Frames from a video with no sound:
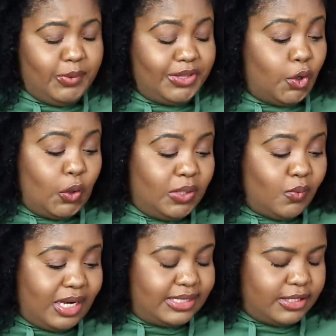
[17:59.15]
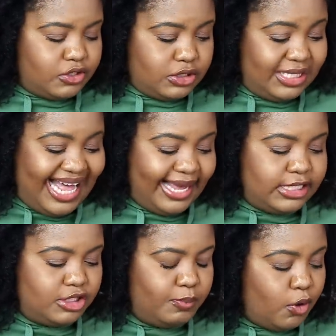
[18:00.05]
We're the only ones that
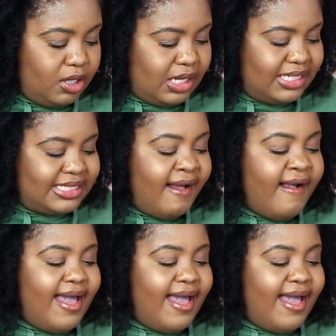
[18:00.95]
can support us.